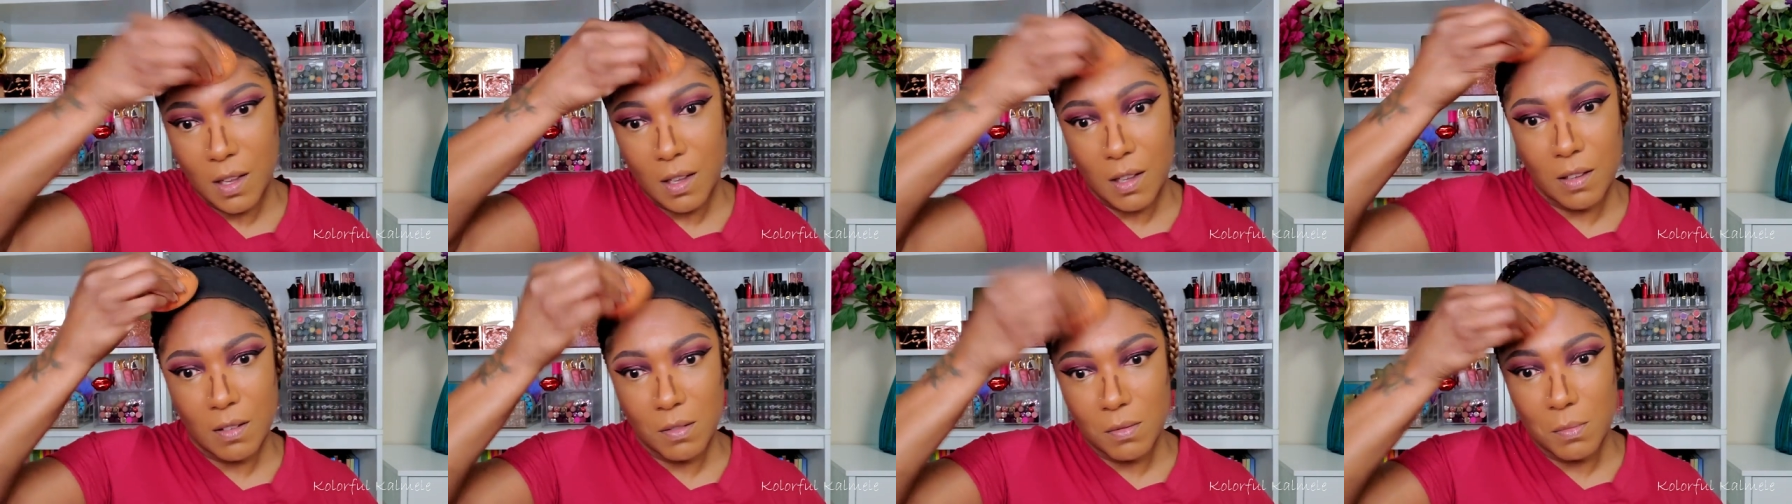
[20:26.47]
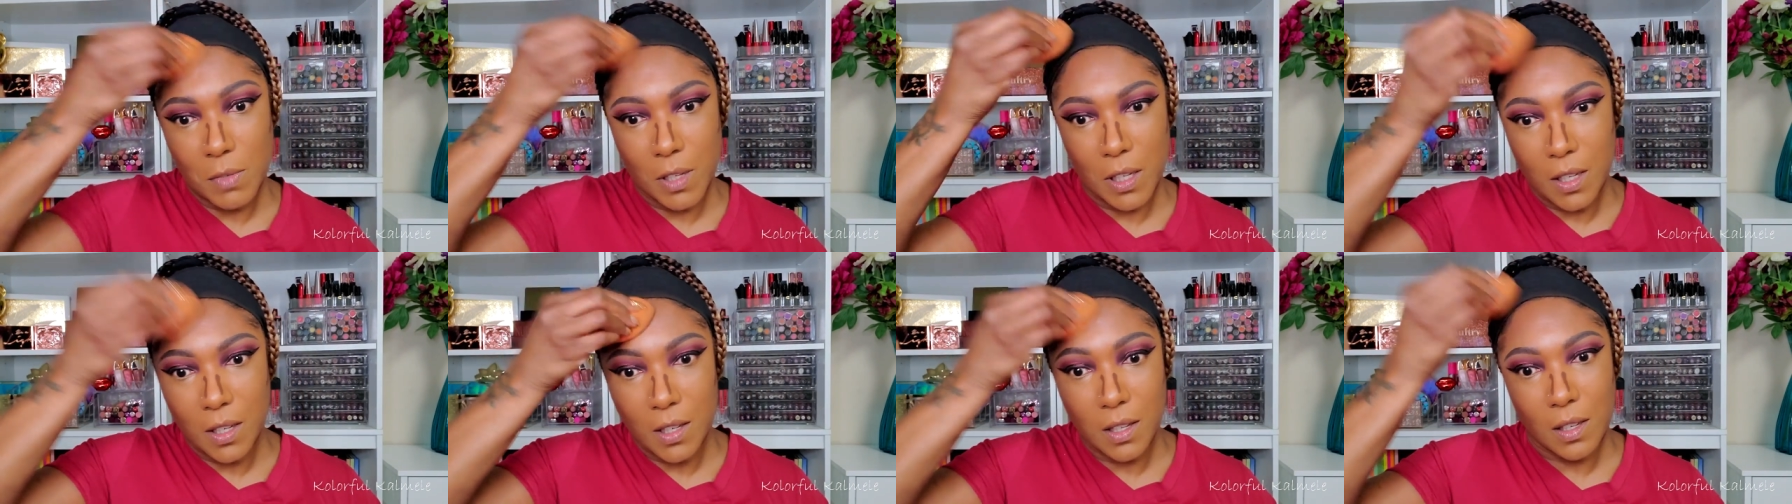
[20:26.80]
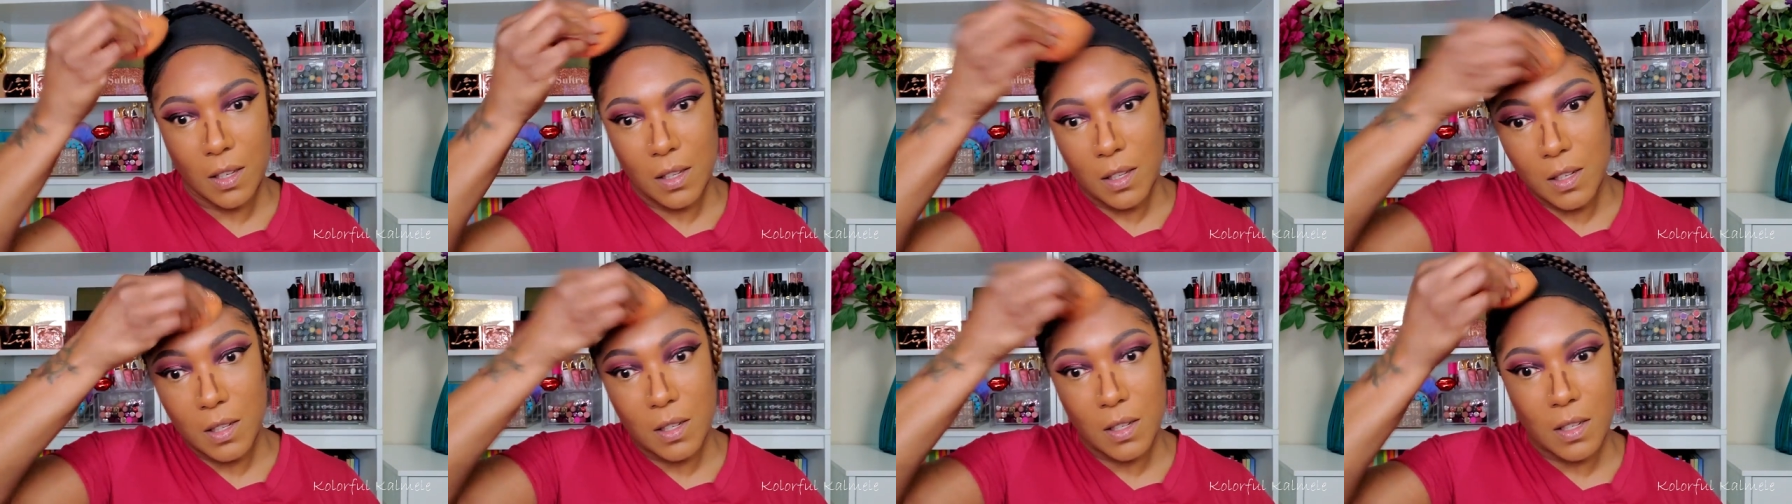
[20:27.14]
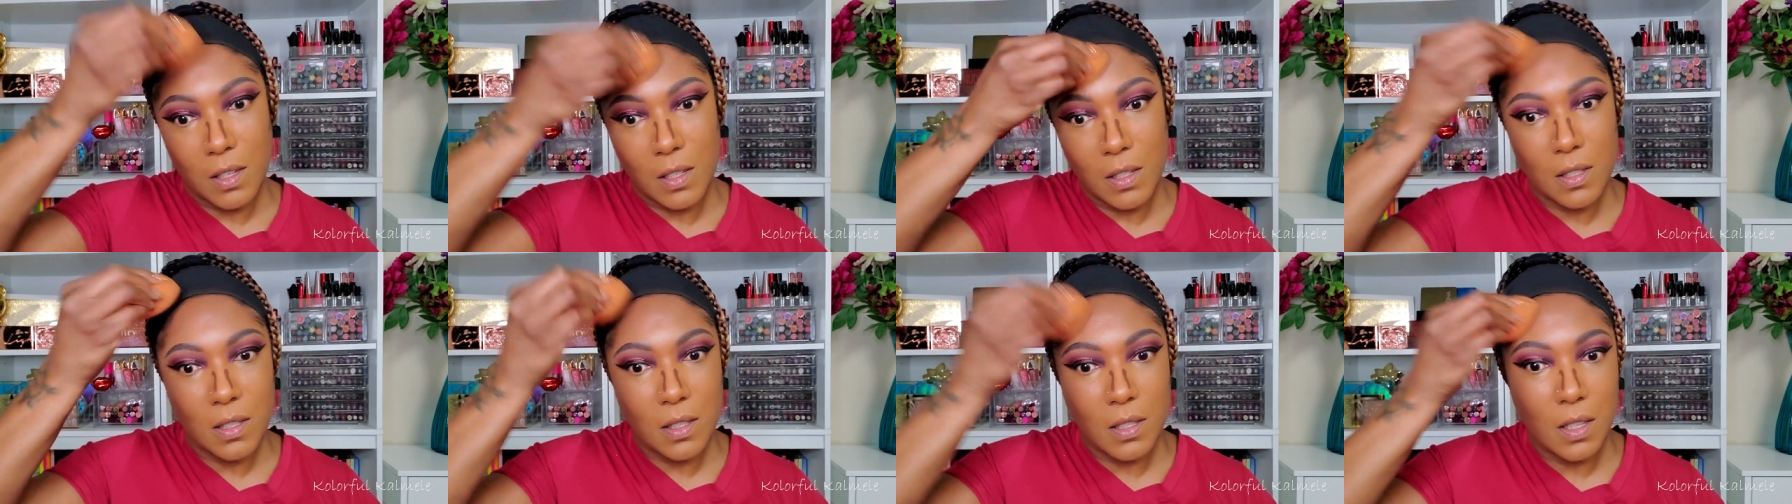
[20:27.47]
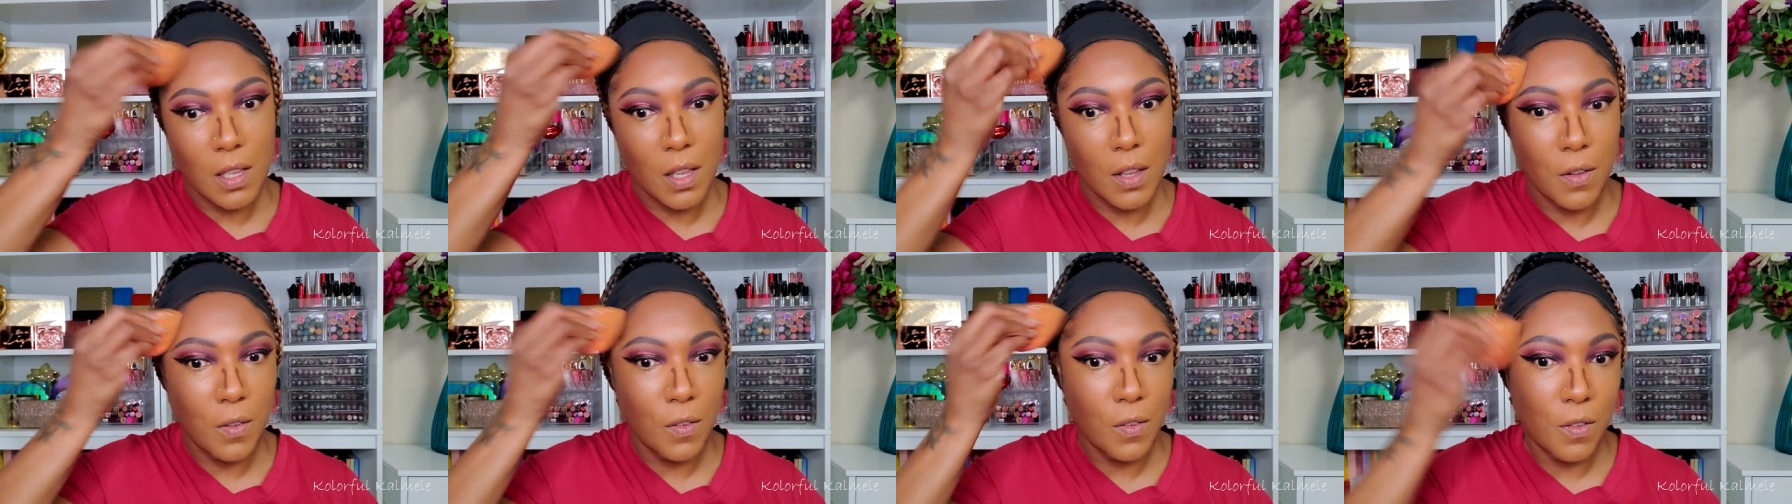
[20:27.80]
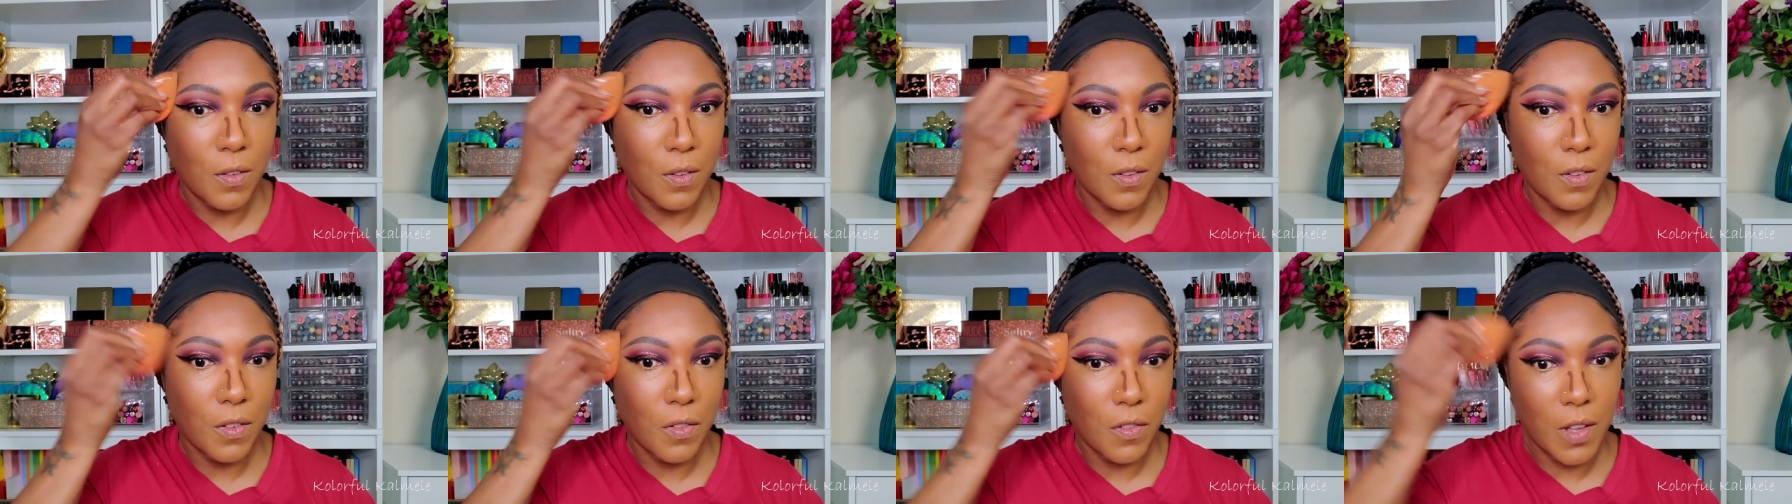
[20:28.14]
Oh my goodness.
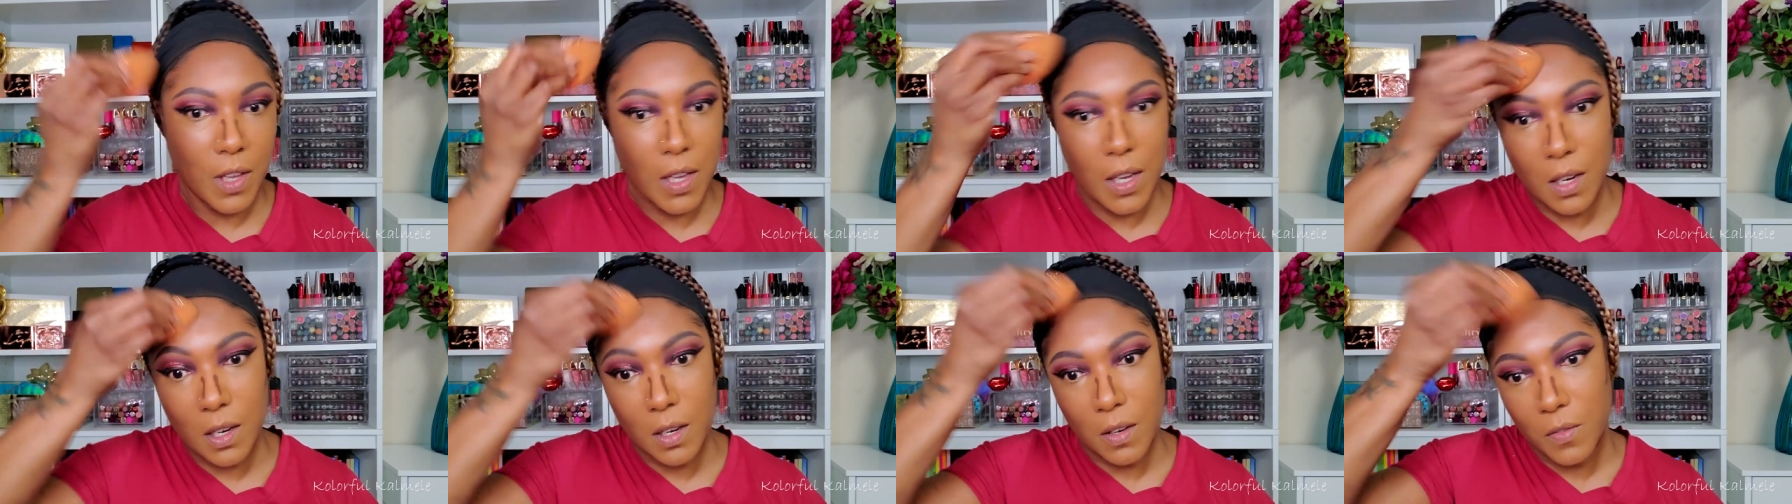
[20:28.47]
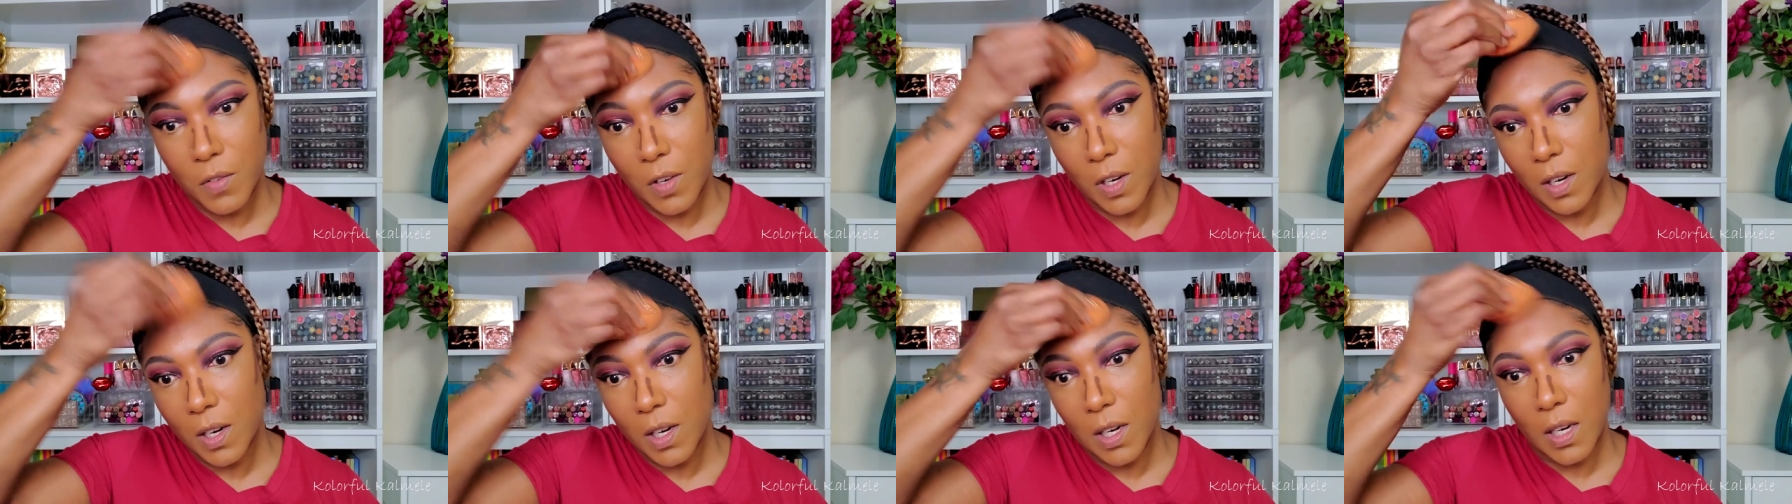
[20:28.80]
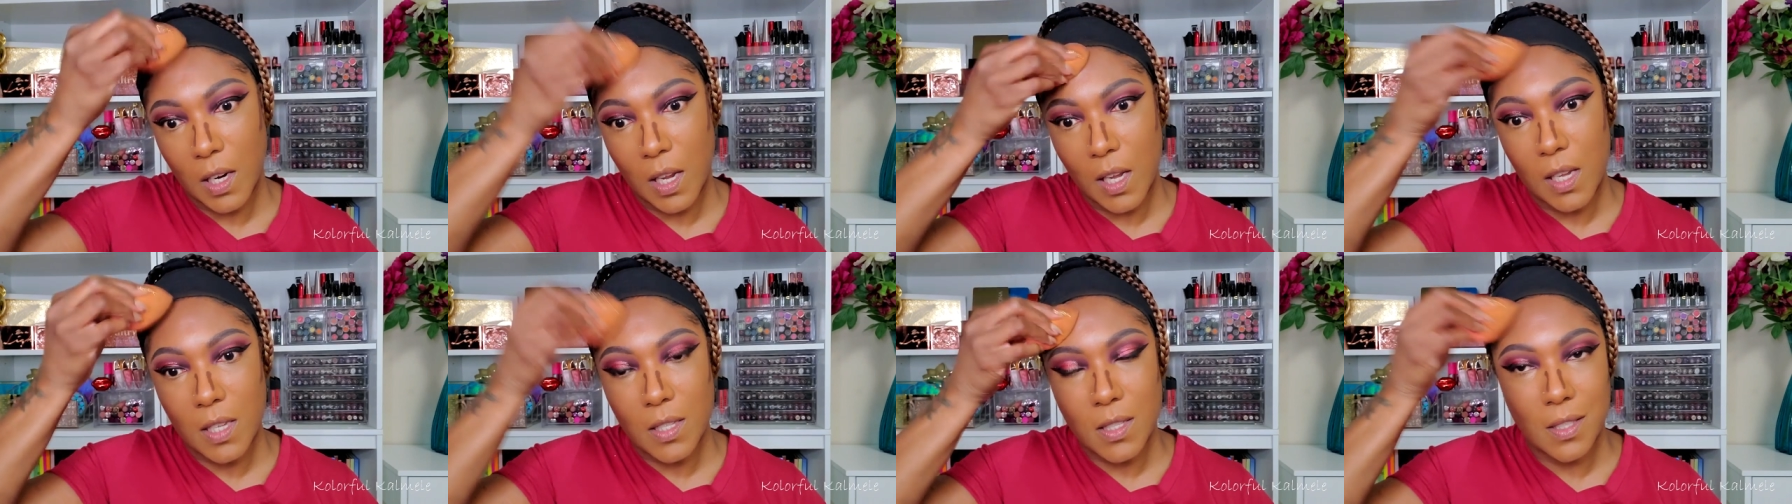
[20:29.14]
Very, very nice.